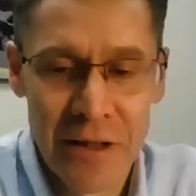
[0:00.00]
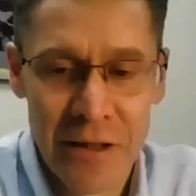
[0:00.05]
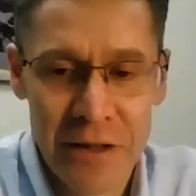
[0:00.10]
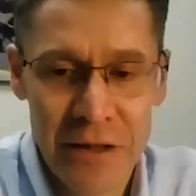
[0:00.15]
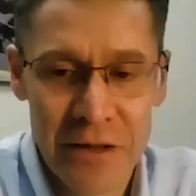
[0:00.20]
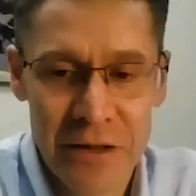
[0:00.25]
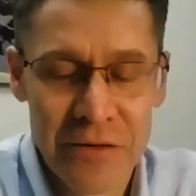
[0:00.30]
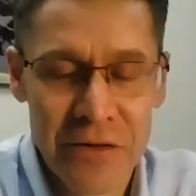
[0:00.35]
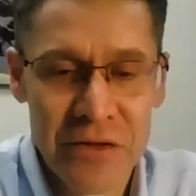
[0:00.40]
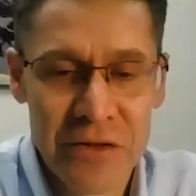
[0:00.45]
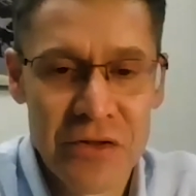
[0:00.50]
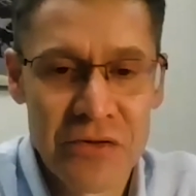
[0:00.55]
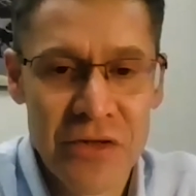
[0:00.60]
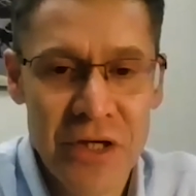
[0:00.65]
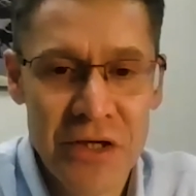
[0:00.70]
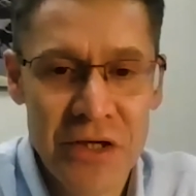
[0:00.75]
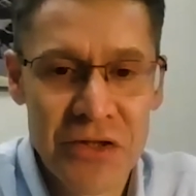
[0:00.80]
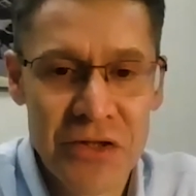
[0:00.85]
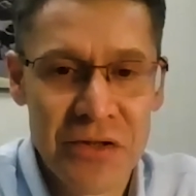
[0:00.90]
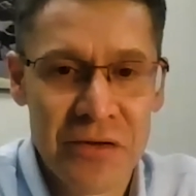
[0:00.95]
in the
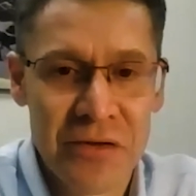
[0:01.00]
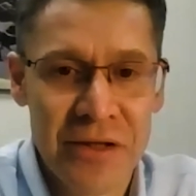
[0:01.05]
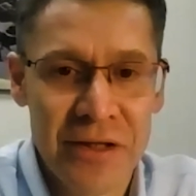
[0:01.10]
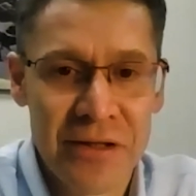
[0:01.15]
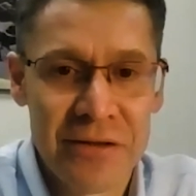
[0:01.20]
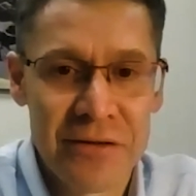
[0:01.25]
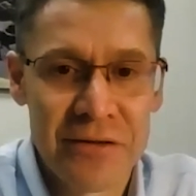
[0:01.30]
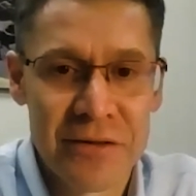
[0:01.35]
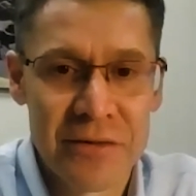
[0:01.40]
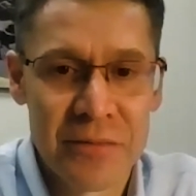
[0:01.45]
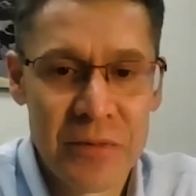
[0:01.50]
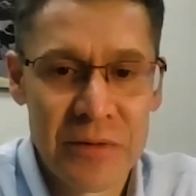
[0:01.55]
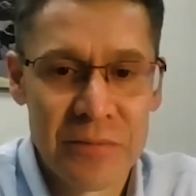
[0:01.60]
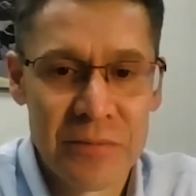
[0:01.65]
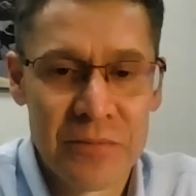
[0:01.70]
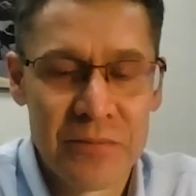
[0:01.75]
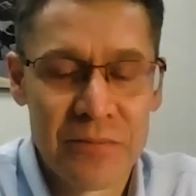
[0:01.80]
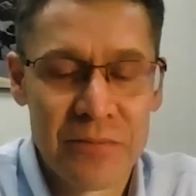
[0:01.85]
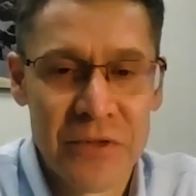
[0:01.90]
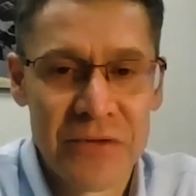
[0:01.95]
direction that
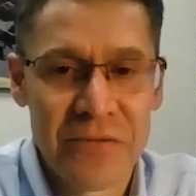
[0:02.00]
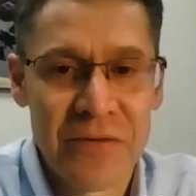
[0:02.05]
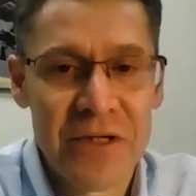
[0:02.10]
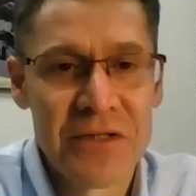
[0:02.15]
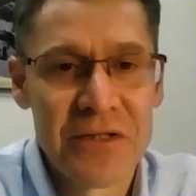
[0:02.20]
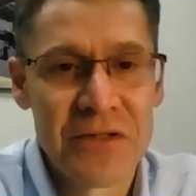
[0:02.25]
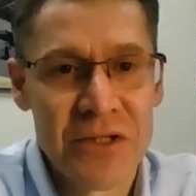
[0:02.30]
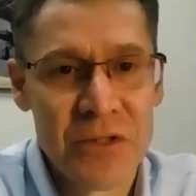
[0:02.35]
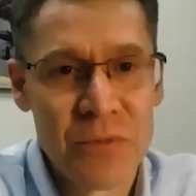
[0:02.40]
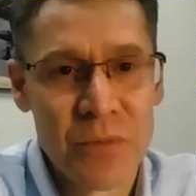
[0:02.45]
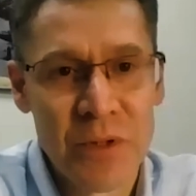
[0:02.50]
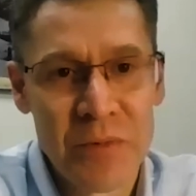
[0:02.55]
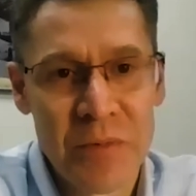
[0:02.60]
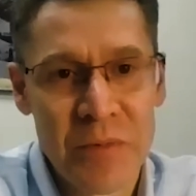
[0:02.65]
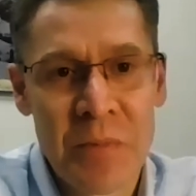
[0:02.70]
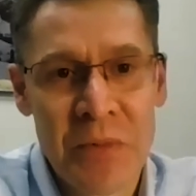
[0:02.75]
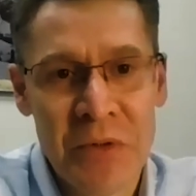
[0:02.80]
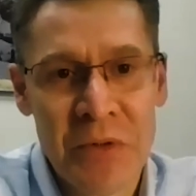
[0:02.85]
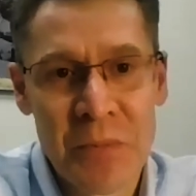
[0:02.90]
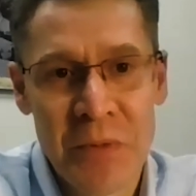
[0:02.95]
investors will be
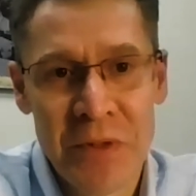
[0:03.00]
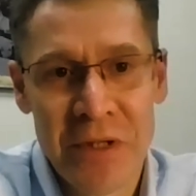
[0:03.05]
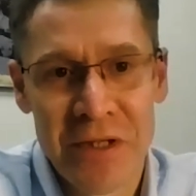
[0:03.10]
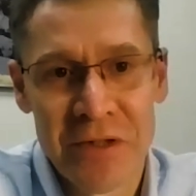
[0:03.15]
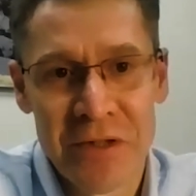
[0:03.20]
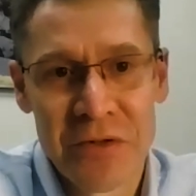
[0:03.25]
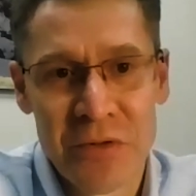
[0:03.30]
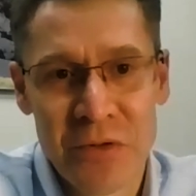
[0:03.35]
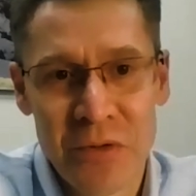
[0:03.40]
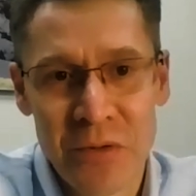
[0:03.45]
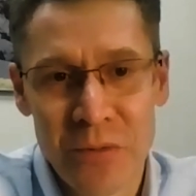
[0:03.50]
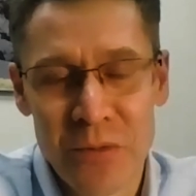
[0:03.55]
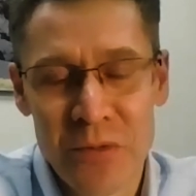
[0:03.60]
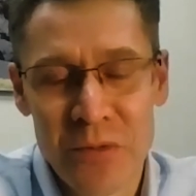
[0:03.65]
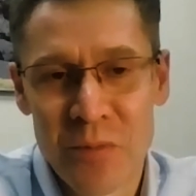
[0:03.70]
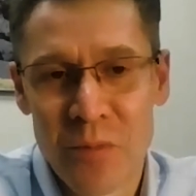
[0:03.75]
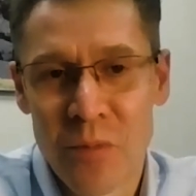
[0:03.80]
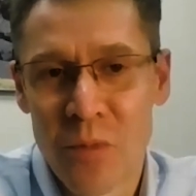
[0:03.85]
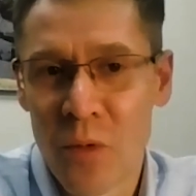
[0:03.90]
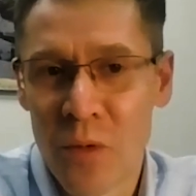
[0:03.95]
prepared to lose
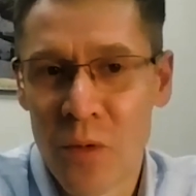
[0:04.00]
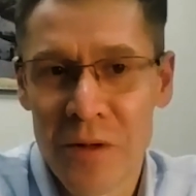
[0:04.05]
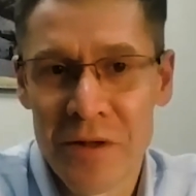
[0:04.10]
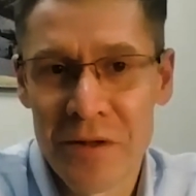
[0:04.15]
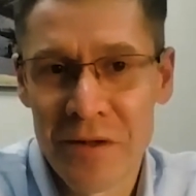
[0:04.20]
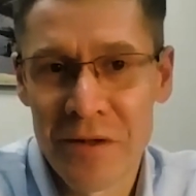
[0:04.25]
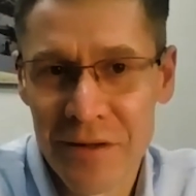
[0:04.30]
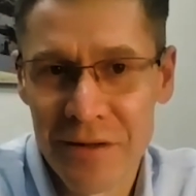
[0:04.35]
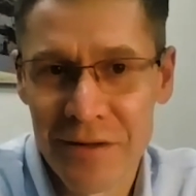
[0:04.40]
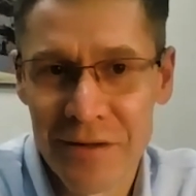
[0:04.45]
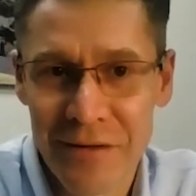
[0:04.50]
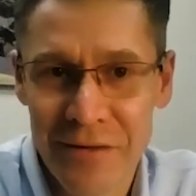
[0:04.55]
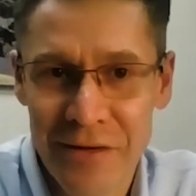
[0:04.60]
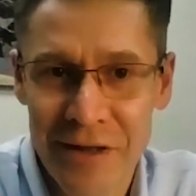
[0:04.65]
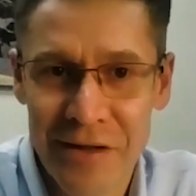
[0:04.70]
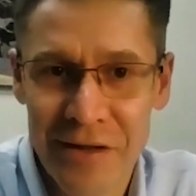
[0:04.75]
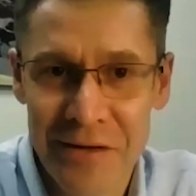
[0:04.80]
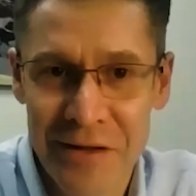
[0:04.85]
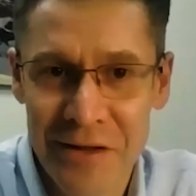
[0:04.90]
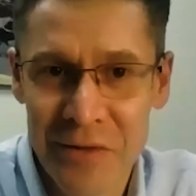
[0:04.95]
more
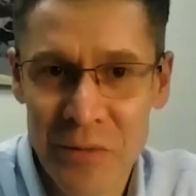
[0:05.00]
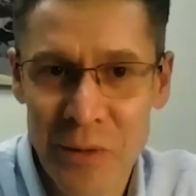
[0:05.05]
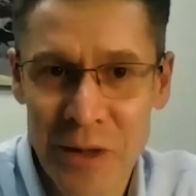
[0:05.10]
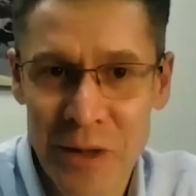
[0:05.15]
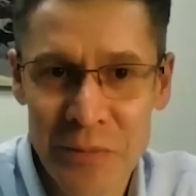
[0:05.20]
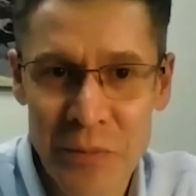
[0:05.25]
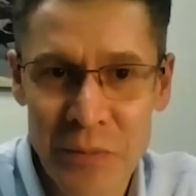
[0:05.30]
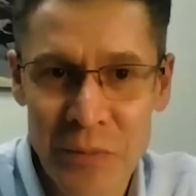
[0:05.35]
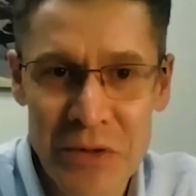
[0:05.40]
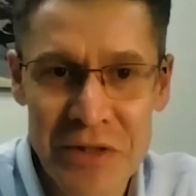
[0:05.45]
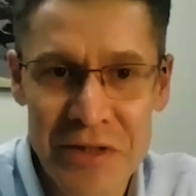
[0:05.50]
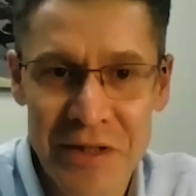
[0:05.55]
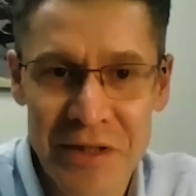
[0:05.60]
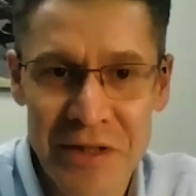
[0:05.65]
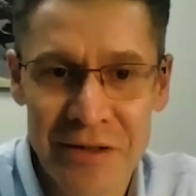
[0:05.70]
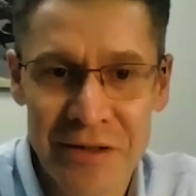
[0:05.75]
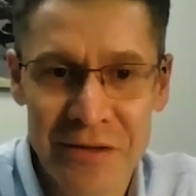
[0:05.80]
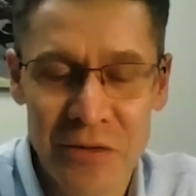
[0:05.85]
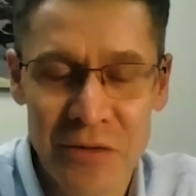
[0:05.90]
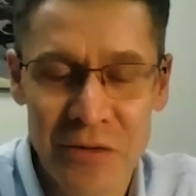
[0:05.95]
than
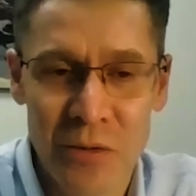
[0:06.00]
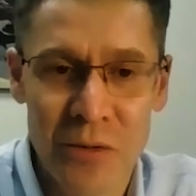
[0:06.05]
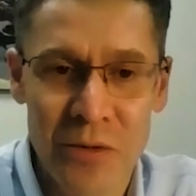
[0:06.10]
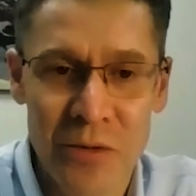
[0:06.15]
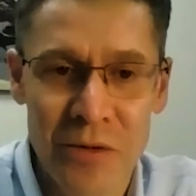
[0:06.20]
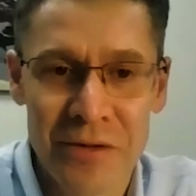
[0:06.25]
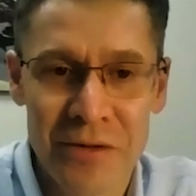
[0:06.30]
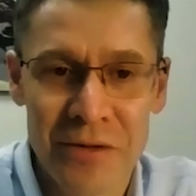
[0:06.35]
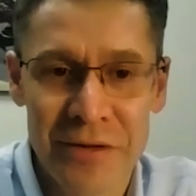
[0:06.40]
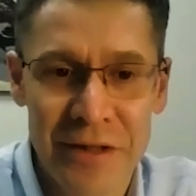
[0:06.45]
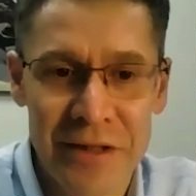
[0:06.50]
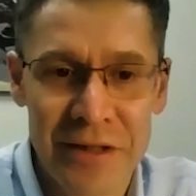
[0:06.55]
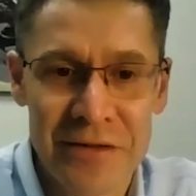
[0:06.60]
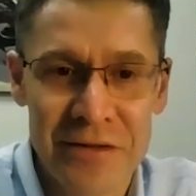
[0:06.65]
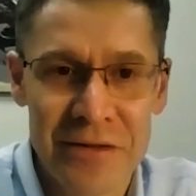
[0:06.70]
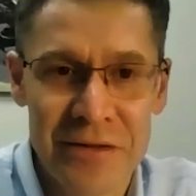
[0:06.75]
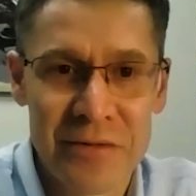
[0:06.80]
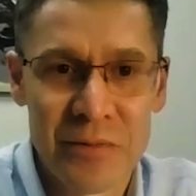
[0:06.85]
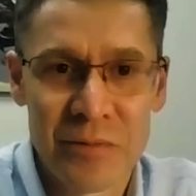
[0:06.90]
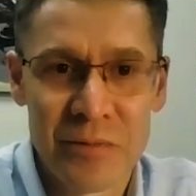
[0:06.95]
1%, or
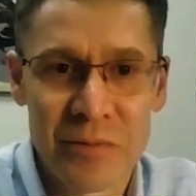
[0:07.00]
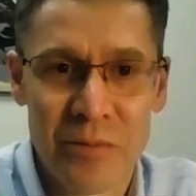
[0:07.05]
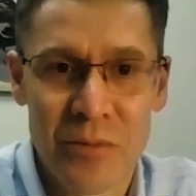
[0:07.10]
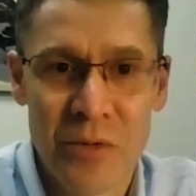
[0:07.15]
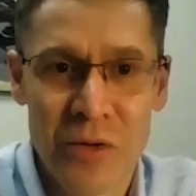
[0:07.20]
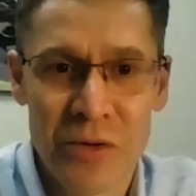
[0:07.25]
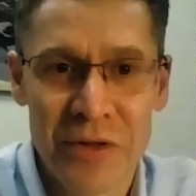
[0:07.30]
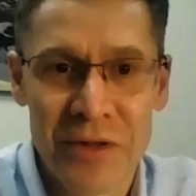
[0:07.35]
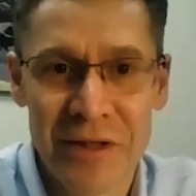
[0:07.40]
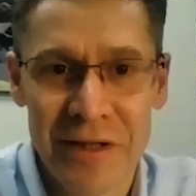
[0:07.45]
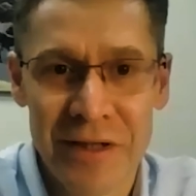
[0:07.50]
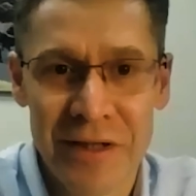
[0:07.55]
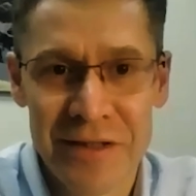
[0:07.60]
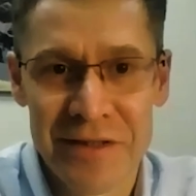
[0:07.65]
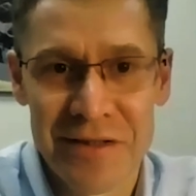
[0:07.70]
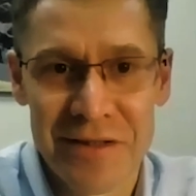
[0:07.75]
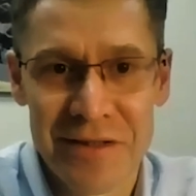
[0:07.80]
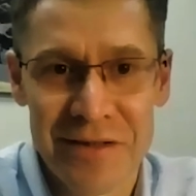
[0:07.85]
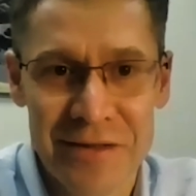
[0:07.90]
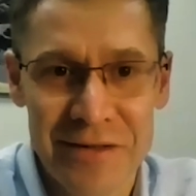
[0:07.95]
it's more or
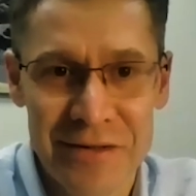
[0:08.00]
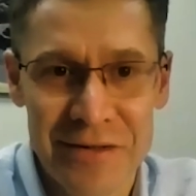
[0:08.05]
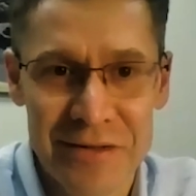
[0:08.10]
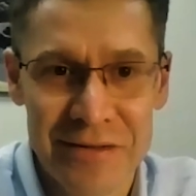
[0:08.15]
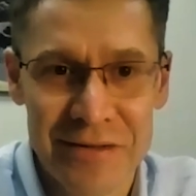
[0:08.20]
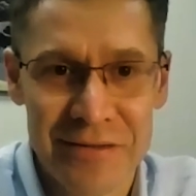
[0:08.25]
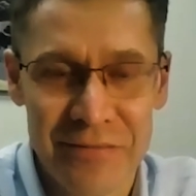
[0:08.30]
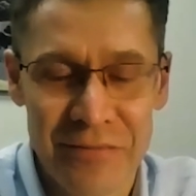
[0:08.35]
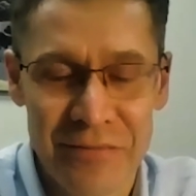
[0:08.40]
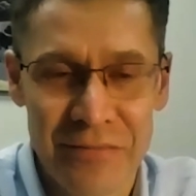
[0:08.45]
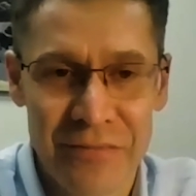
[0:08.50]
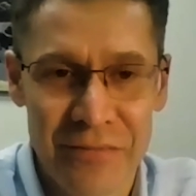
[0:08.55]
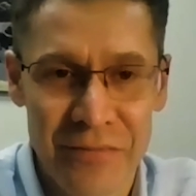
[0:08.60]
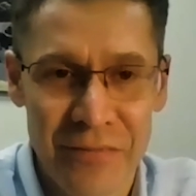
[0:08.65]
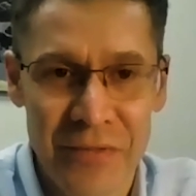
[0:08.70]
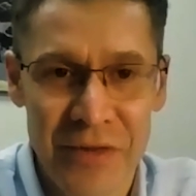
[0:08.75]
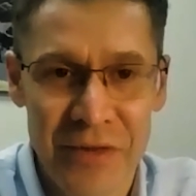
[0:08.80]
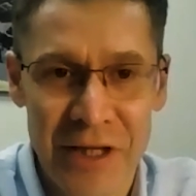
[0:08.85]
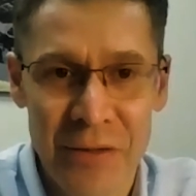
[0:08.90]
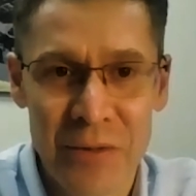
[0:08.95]
less
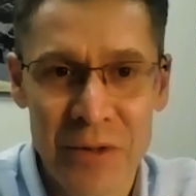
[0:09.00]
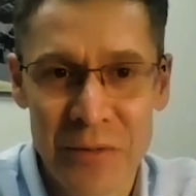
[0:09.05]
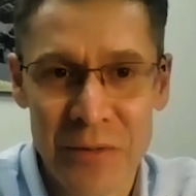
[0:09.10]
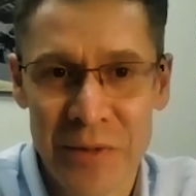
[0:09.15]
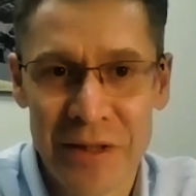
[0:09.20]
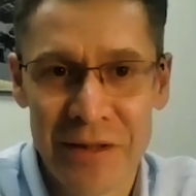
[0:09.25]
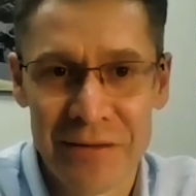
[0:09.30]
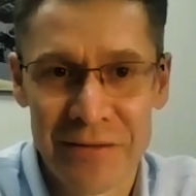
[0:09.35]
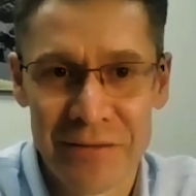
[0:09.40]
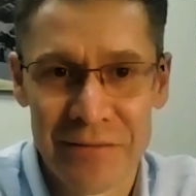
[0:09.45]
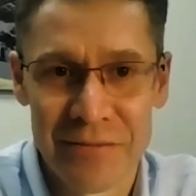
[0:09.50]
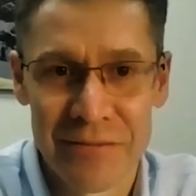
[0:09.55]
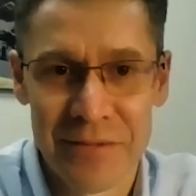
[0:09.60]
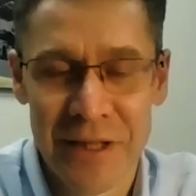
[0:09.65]
they will be